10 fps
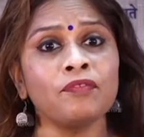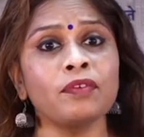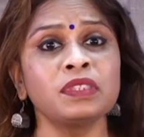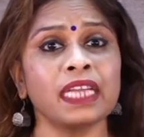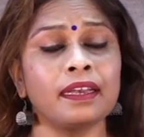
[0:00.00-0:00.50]

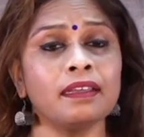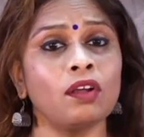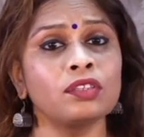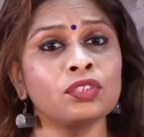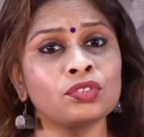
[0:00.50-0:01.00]
from China
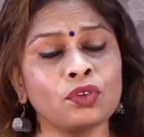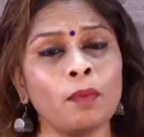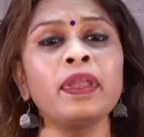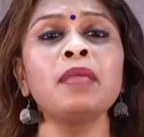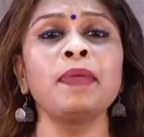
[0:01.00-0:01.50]
also, so
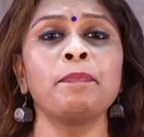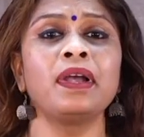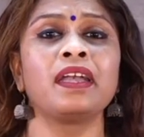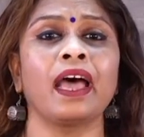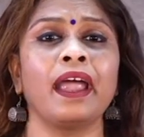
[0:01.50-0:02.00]
many
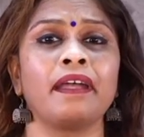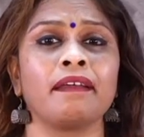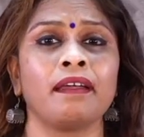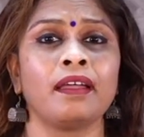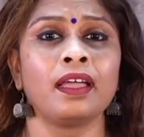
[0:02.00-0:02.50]
people died.
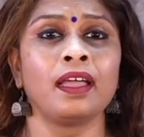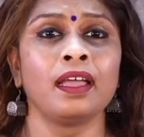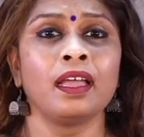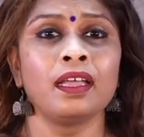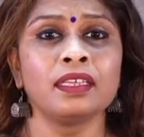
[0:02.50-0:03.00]

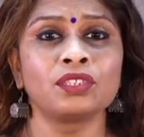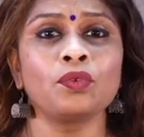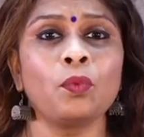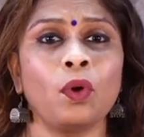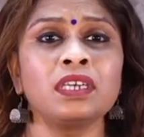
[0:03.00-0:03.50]
So
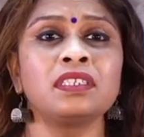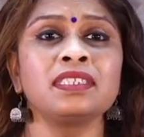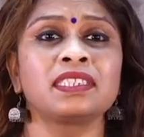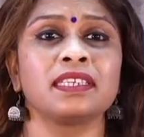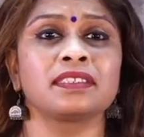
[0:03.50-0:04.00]
what
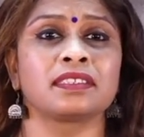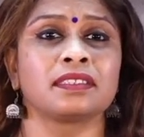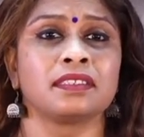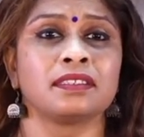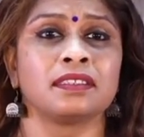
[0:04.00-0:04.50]
is
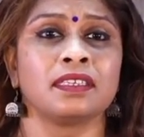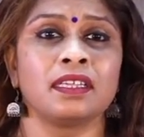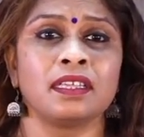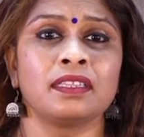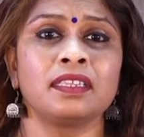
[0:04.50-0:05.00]
this?
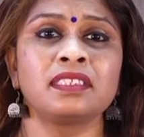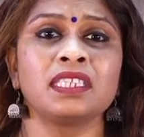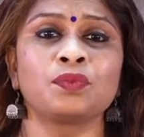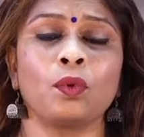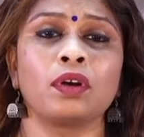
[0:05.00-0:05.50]
This
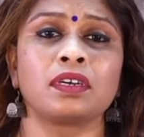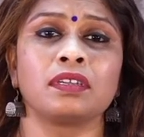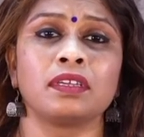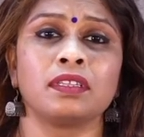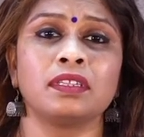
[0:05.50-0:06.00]
is what?
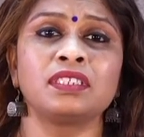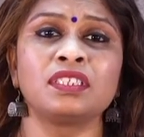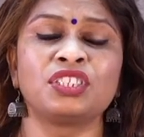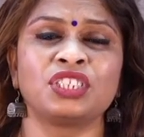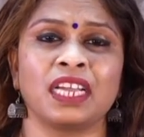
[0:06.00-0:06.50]
This
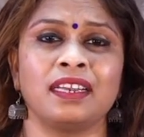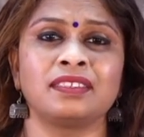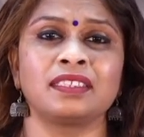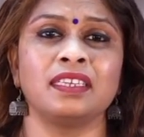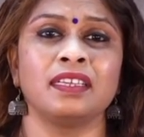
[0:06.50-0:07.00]
is
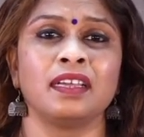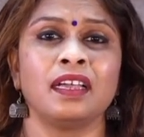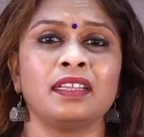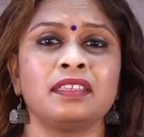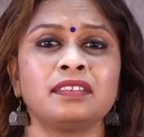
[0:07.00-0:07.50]
jealousy.
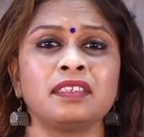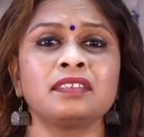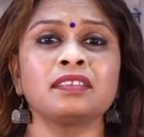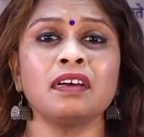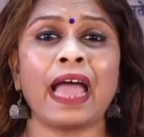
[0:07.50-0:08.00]
This
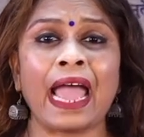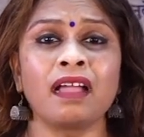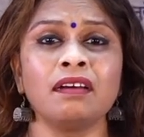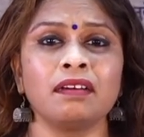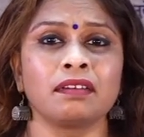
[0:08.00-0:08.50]
is
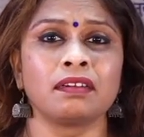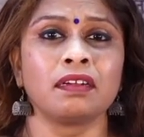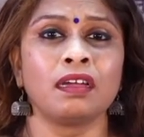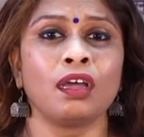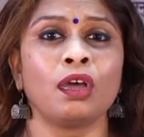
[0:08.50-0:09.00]
anger,
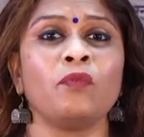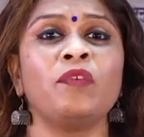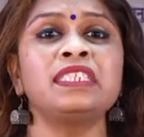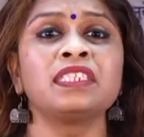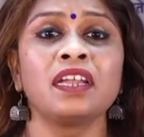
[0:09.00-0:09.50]

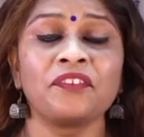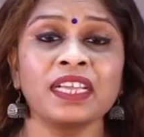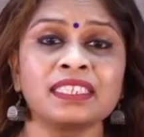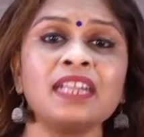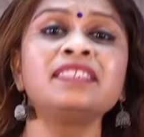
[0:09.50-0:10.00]
which
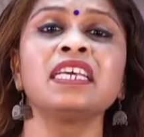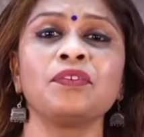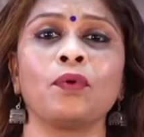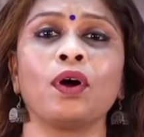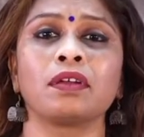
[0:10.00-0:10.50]
results
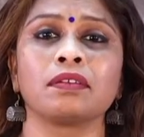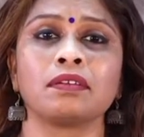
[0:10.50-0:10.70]
in war.